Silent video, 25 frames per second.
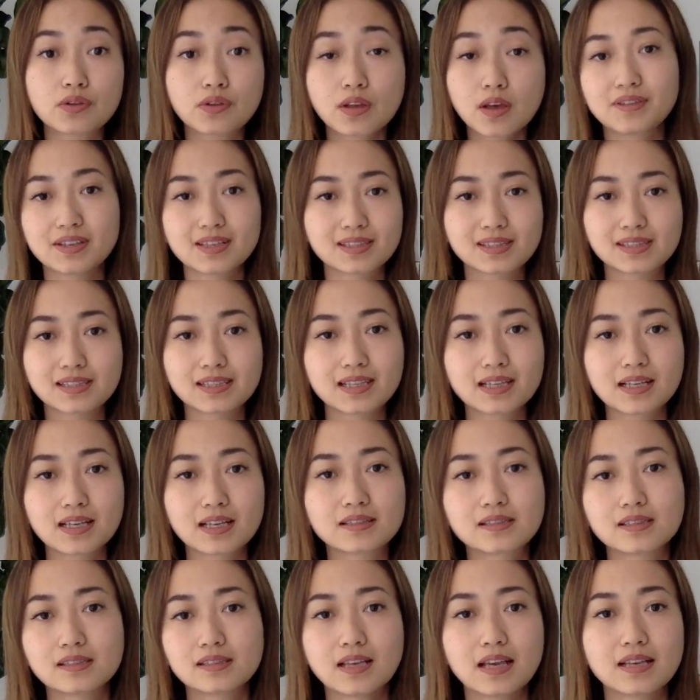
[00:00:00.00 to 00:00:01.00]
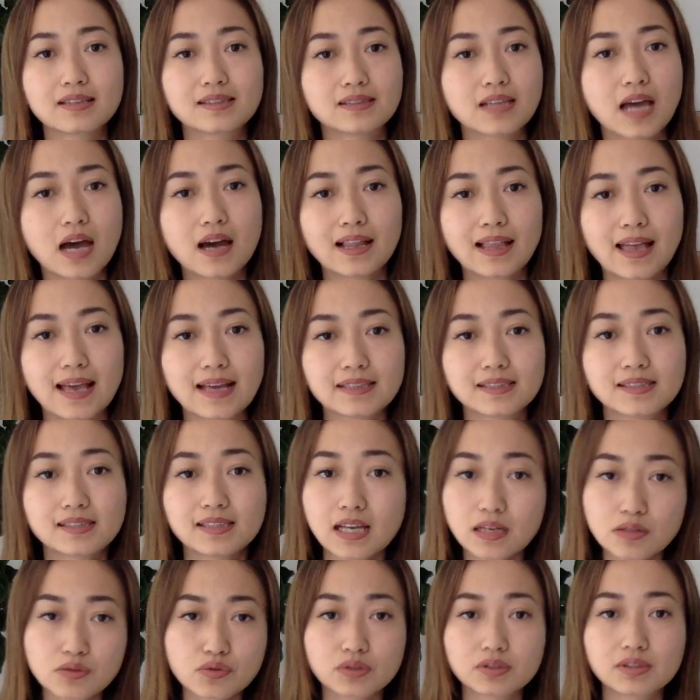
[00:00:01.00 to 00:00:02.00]
Obviously it's not a
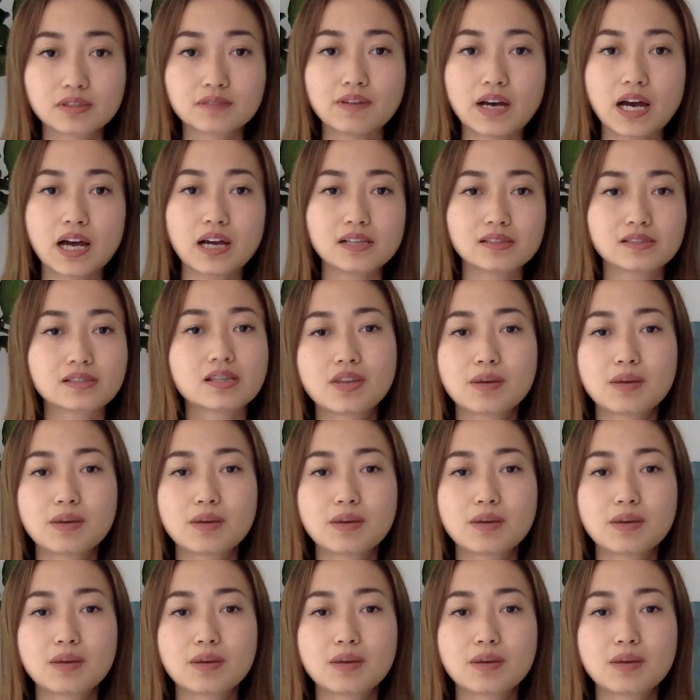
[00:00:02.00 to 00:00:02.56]
sexual device,